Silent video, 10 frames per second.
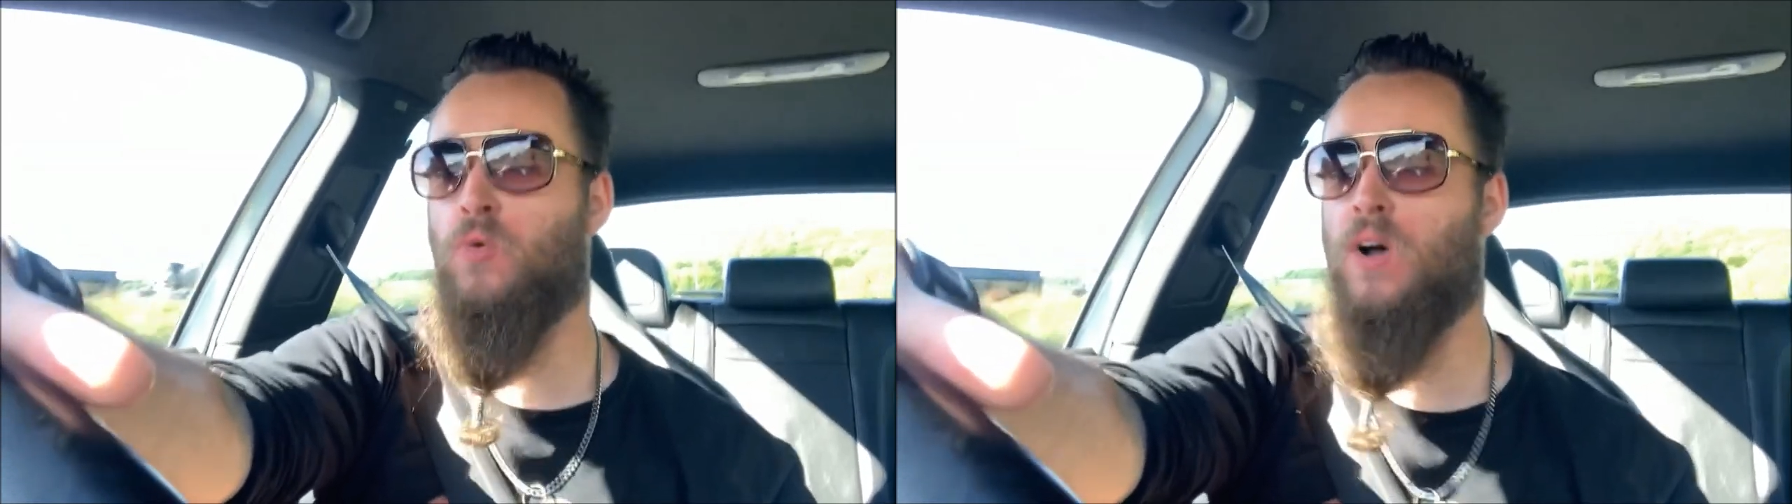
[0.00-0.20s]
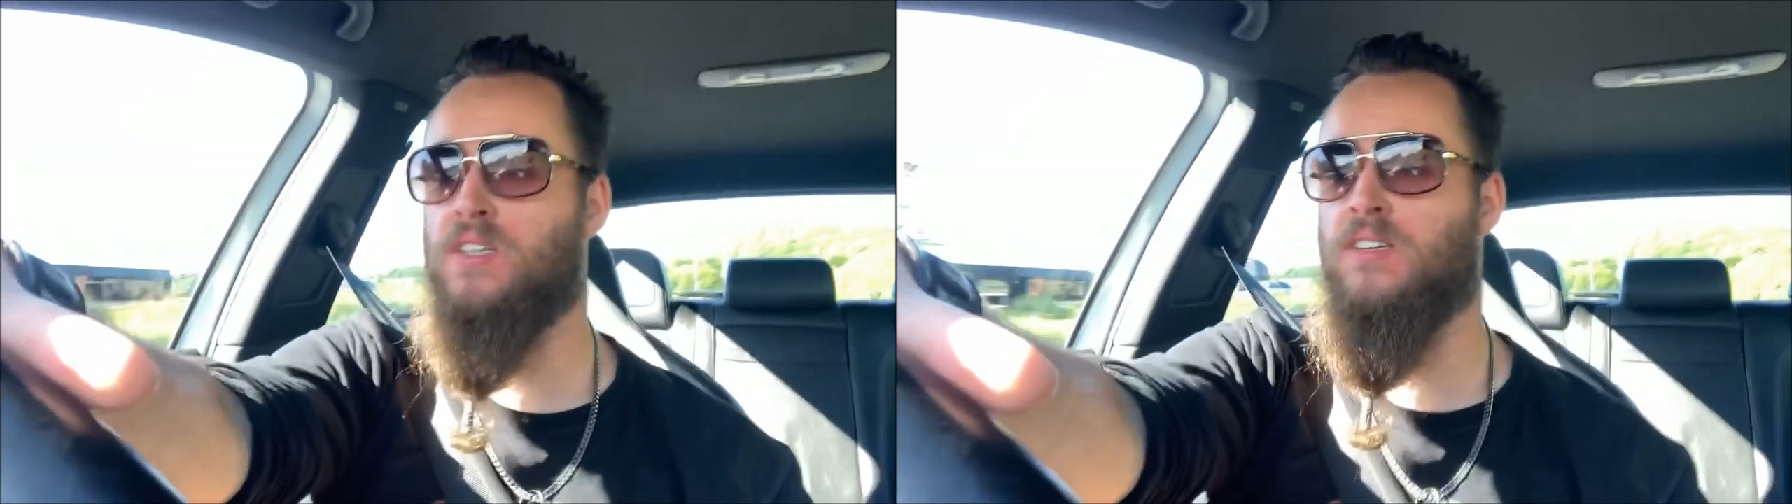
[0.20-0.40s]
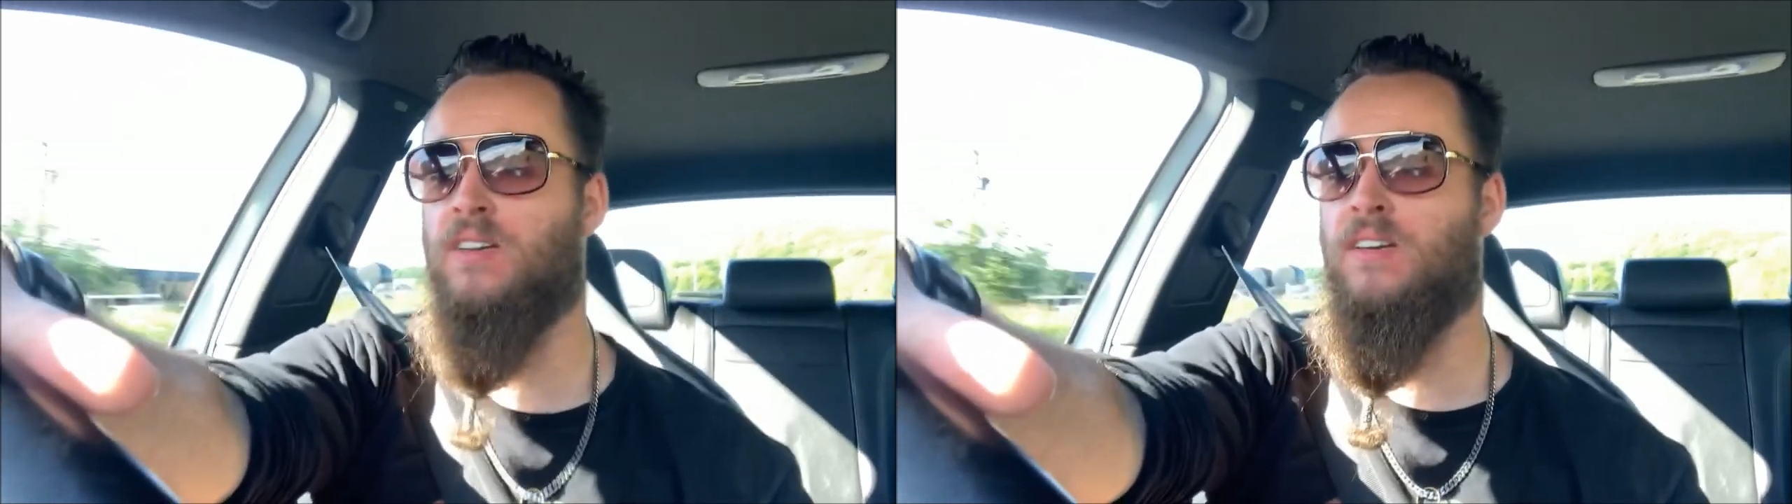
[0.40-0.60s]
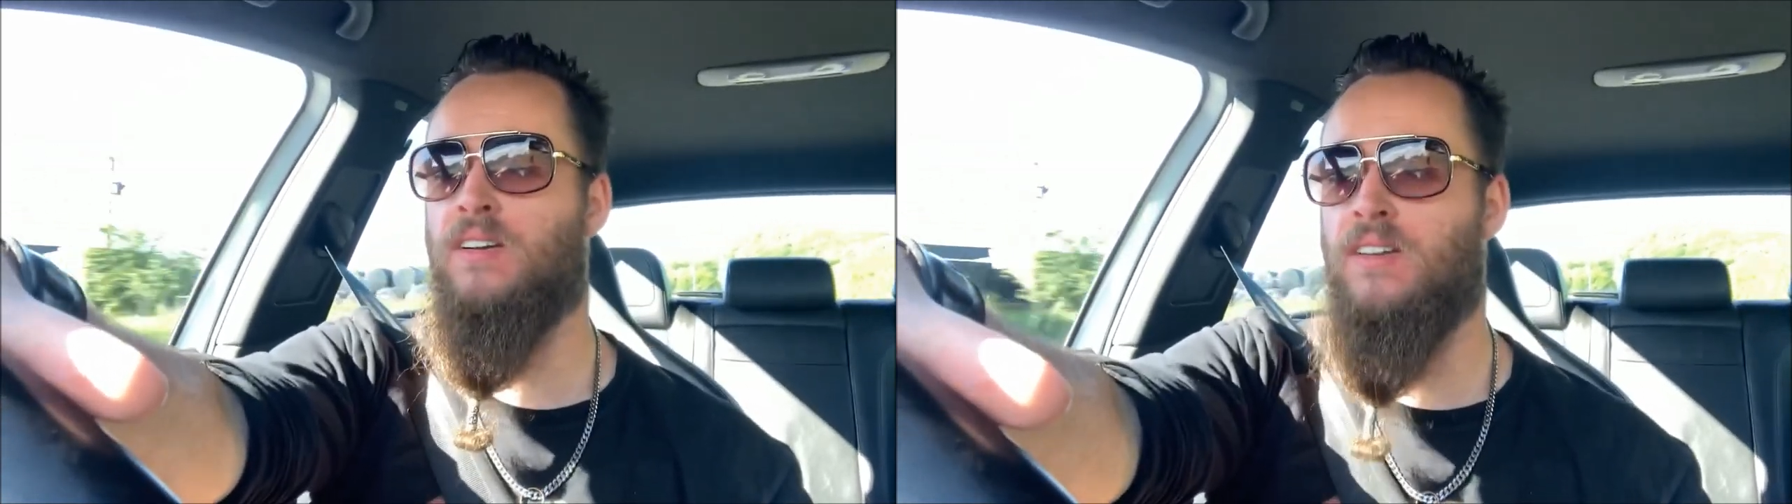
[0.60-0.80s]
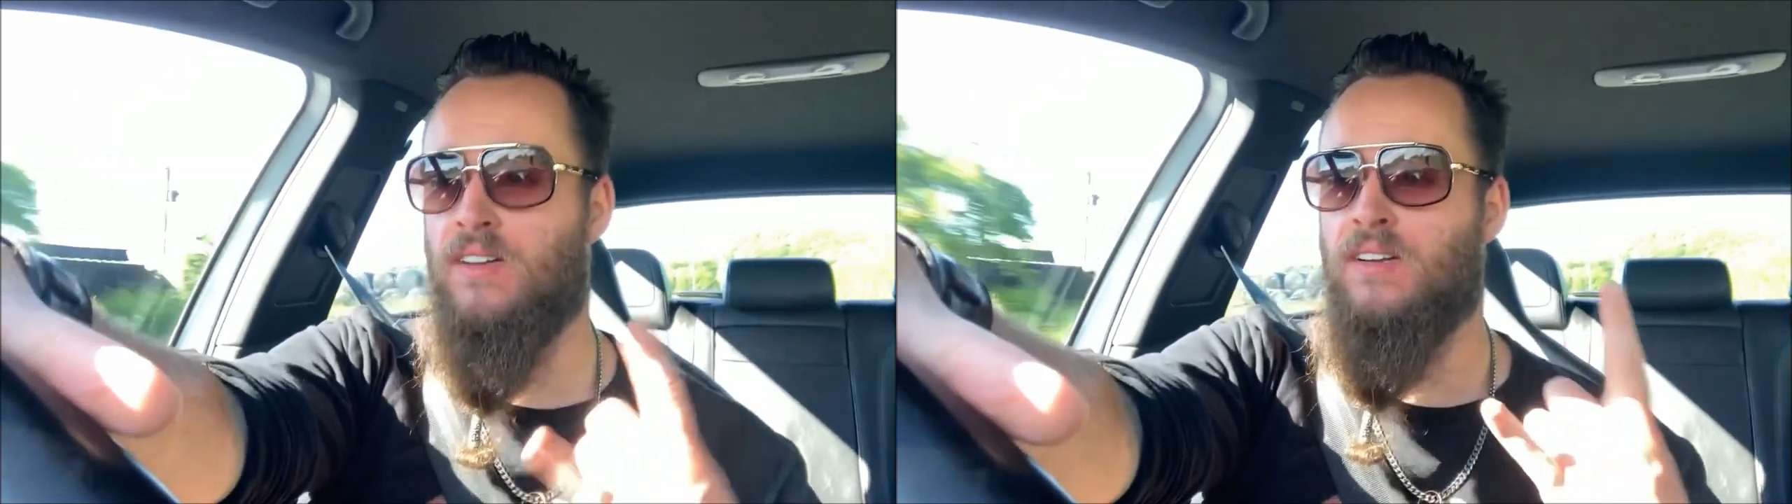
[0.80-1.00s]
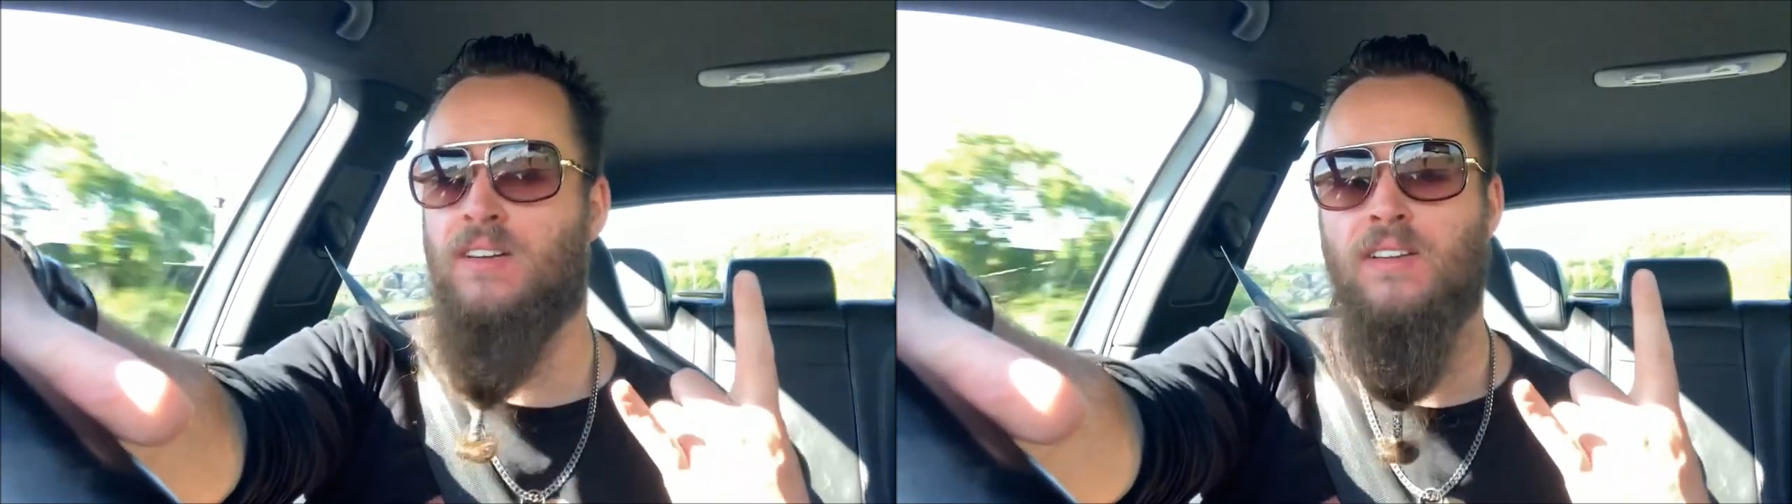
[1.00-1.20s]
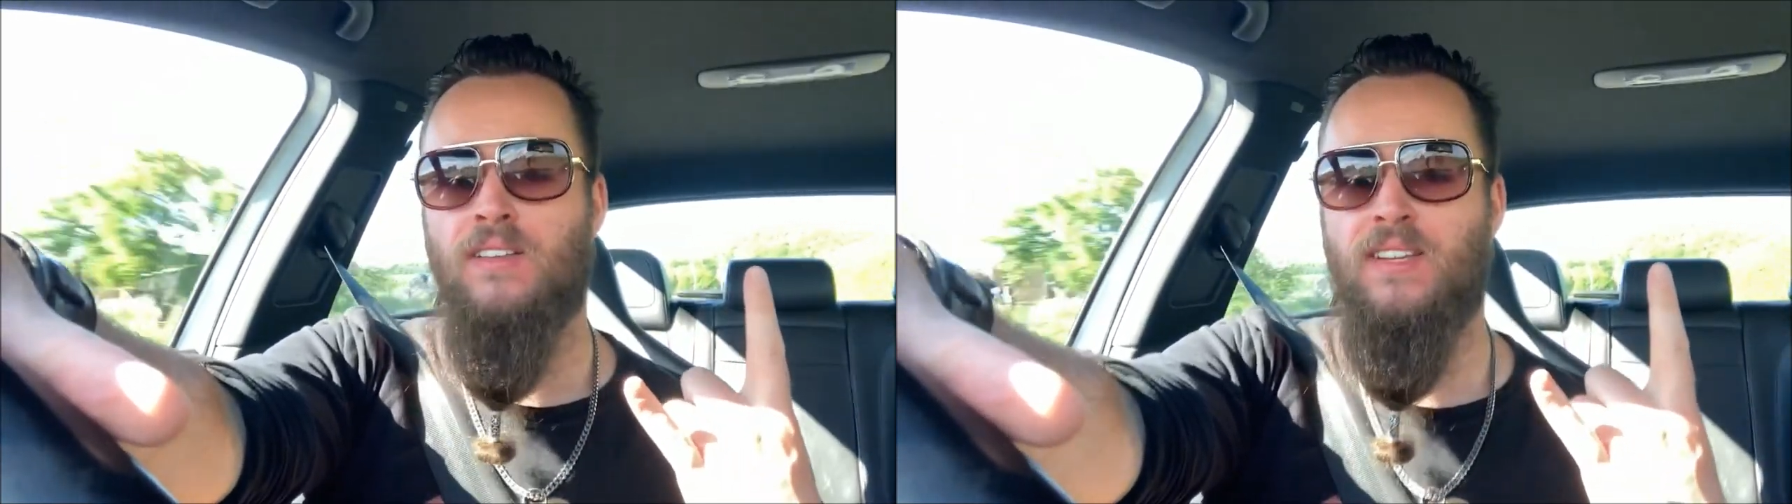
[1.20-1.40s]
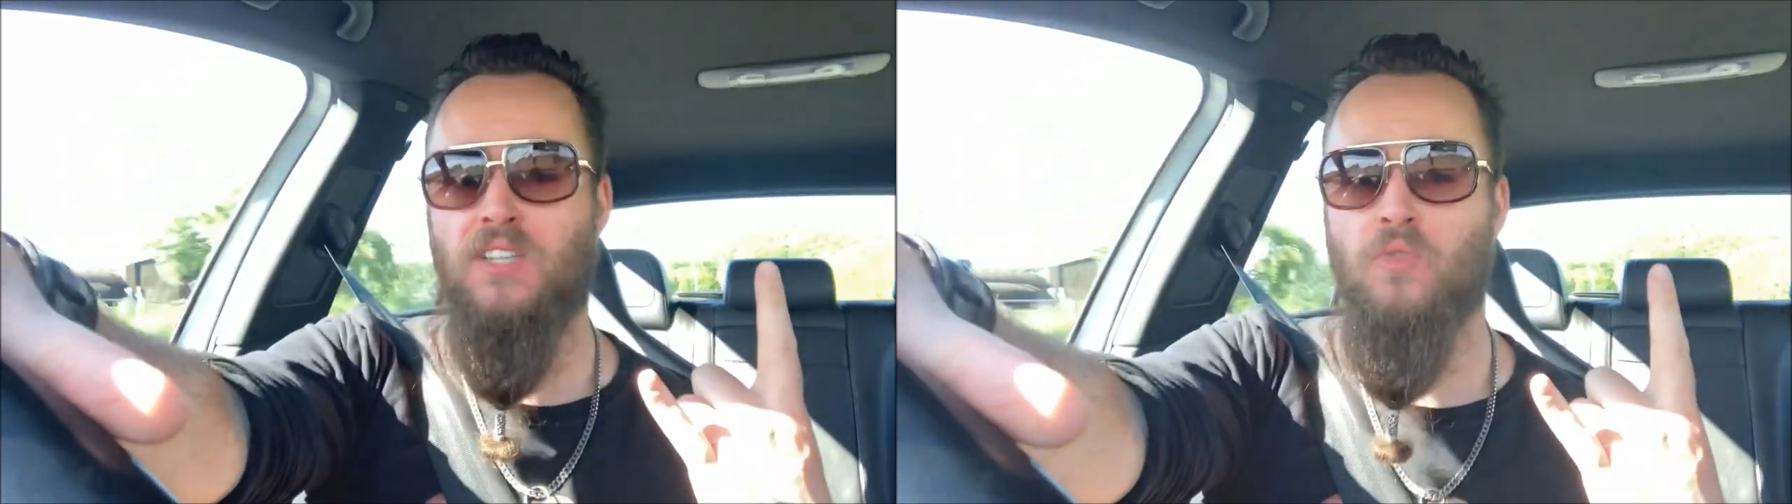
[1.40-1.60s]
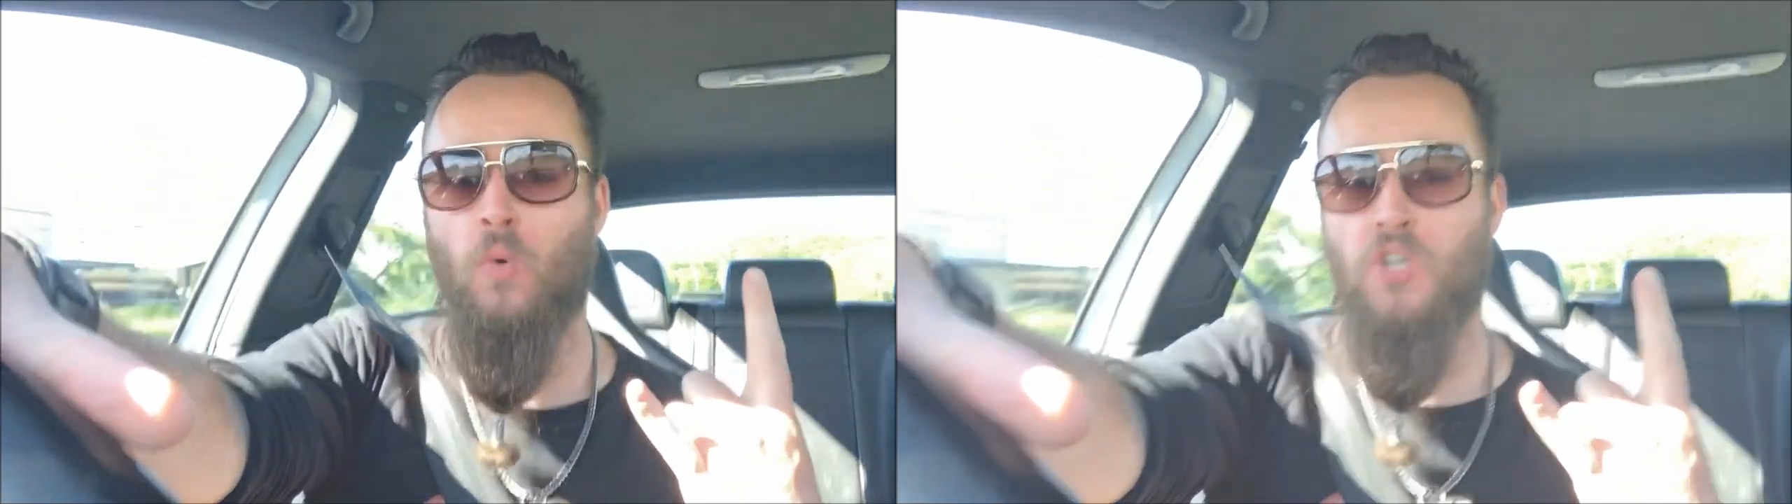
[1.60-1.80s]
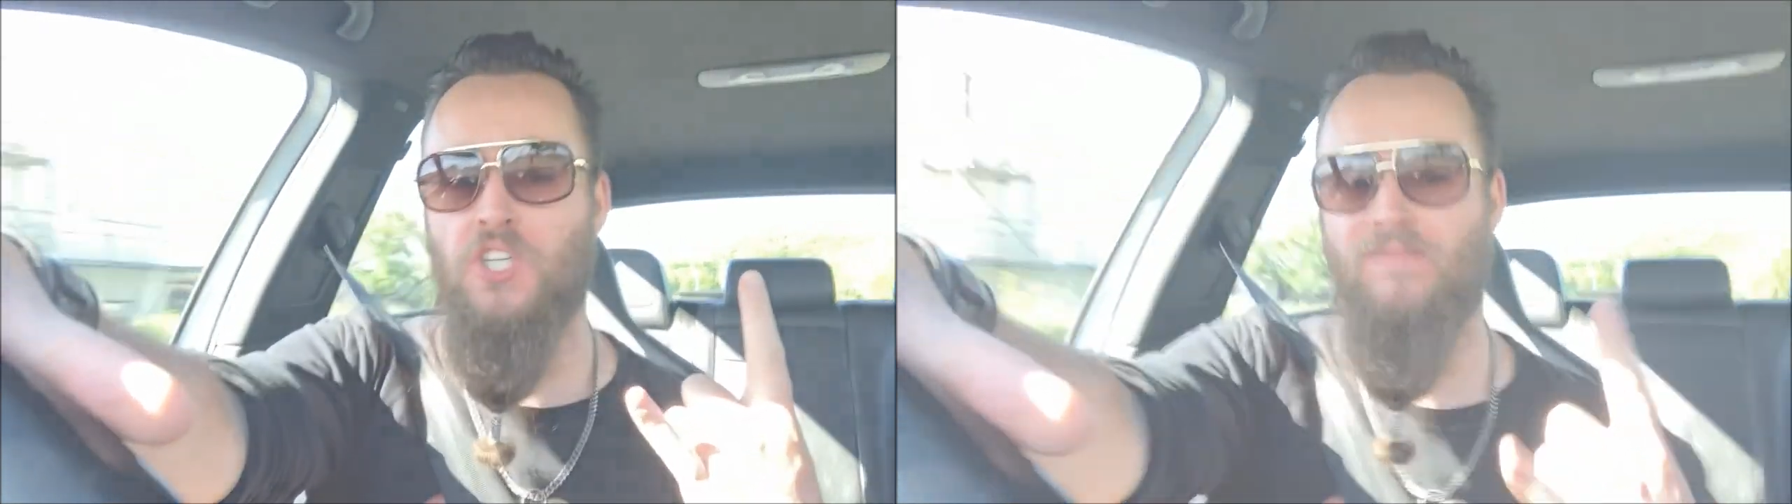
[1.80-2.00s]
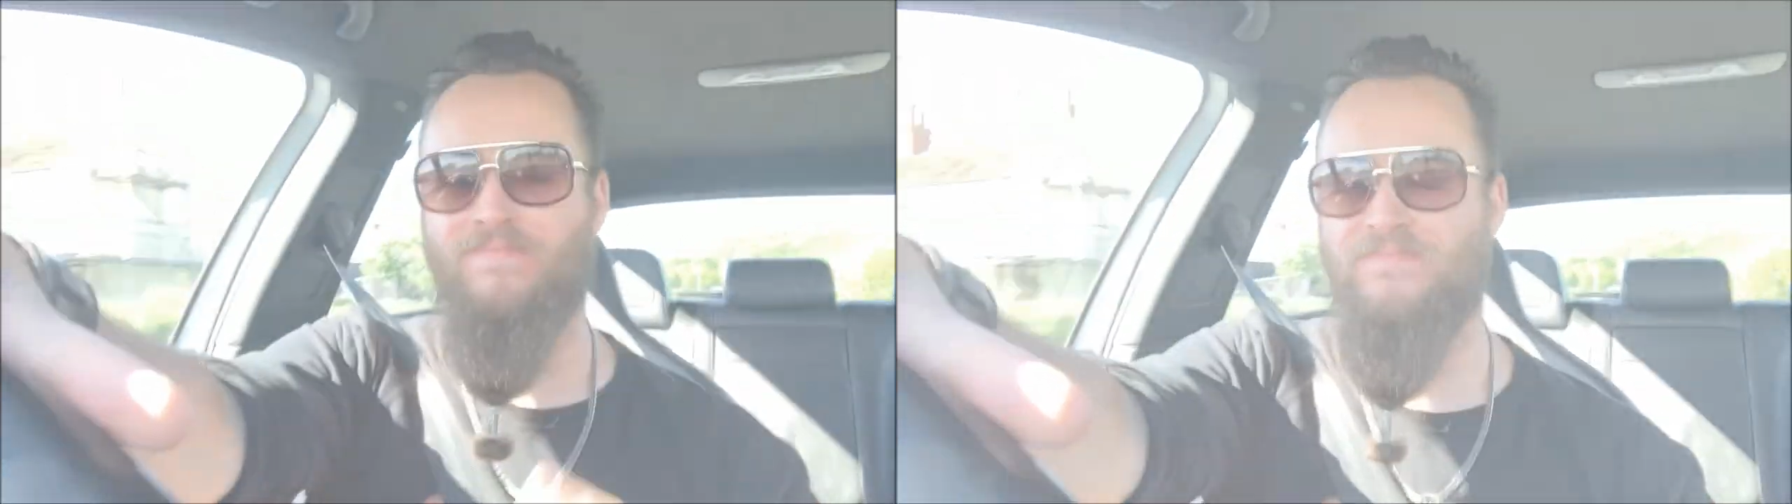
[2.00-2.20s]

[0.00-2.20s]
always, thanks for watching.